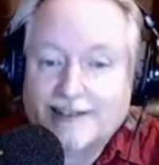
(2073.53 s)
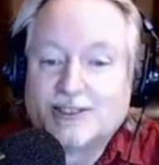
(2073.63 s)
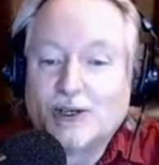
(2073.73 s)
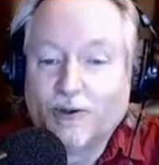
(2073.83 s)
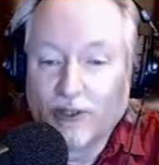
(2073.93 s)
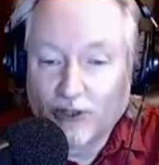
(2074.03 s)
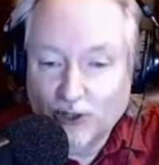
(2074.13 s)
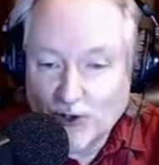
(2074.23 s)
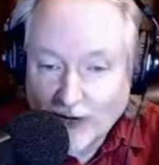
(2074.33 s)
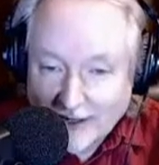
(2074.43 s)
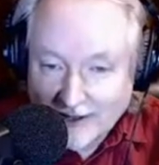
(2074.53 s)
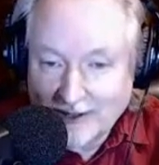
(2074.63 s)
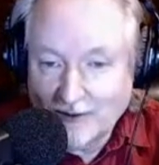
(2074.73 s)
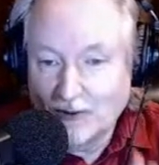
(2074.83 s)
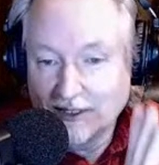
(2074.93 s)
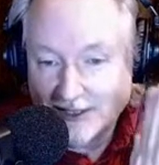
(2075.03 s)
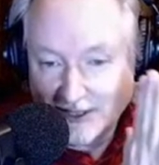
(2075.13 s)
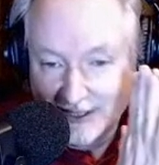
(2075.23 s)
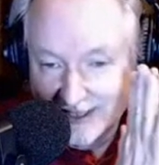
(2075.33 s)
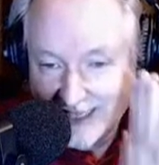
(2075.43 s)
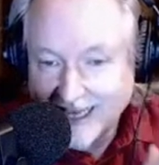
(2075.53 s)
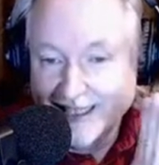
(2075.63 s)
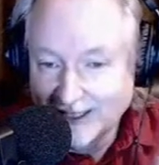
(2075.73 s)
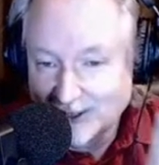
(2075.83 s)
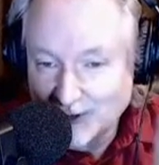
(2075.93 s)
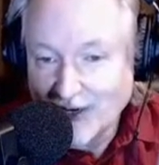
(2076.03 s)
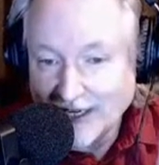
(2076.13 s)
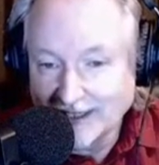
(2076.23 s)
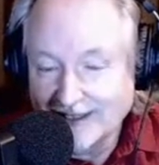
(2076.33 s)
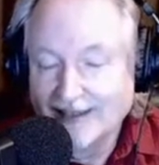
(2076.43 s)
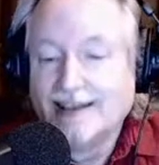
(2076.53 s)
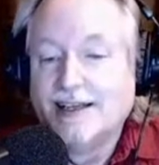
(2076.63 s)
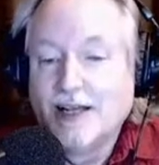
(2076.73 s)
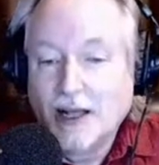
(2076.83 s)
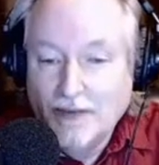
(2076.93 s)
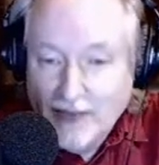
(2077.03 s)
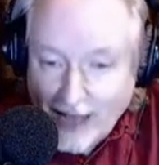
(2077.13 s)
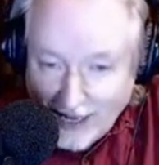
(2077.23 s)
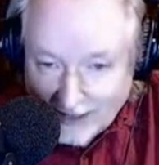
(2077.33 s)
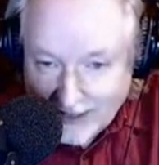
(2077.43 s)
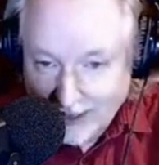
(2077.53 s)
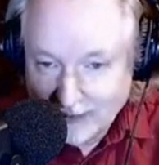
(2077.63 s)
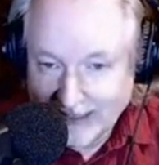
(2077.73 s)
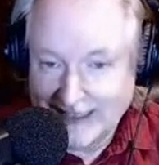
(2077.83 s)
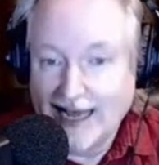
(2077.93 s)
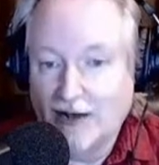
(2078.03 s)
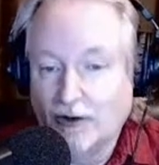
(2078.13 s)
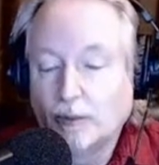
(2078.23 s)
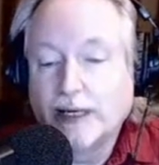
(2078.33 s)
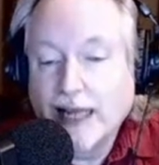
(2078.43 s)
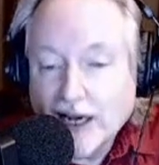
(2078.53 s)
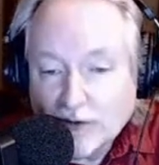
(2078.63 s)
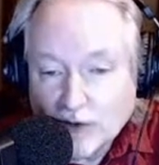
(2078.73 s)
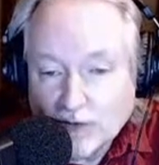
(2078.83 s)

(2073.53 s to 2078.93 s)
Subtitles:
So the strength was standing straight, not coming down. Nobody ever